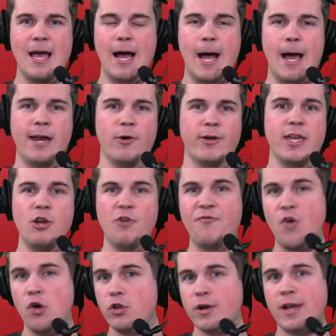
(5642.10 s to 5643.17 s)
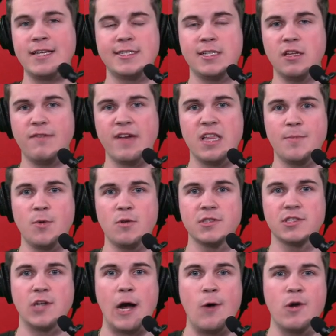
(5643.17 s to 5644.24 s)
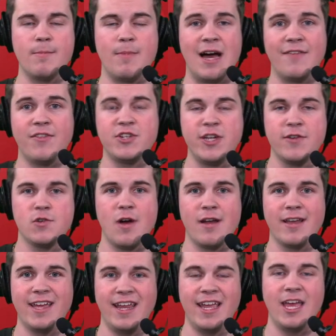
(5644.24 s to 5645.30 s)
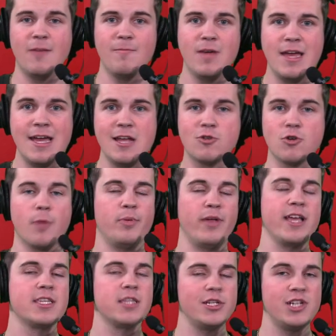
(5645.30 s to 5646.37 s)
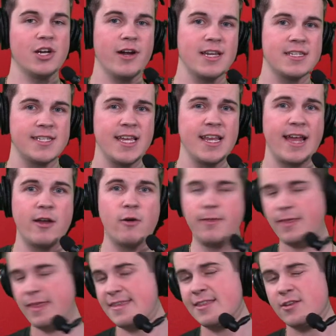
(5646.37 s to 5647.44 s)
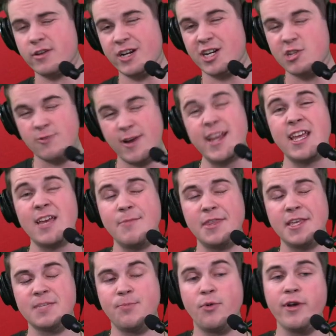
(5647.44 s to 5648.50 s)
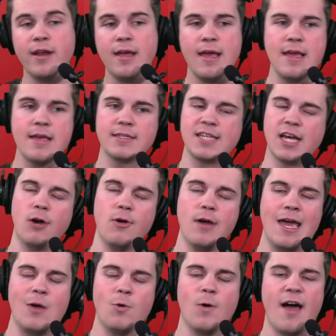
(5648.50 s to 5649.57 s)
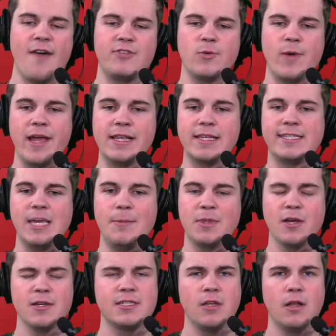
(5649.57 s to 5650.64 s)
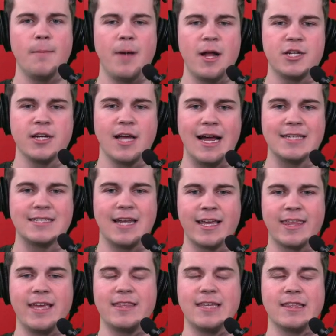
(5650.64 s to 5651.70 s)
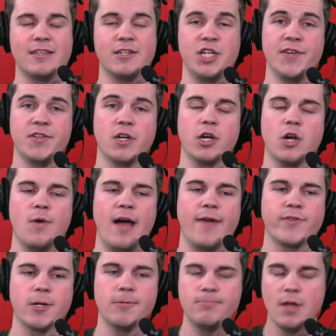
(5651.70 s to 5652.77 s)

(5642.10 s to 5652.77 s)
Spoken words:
I know Kendall Fuller is still available, so I wouldn't mind if the Chiefs go out and get him to replace L’Jarius Sneed. I know that they think they're going to trade him at this point, so we'll have to wait and see, but there's still a bunch of guys that I think that the Chiefs could go after.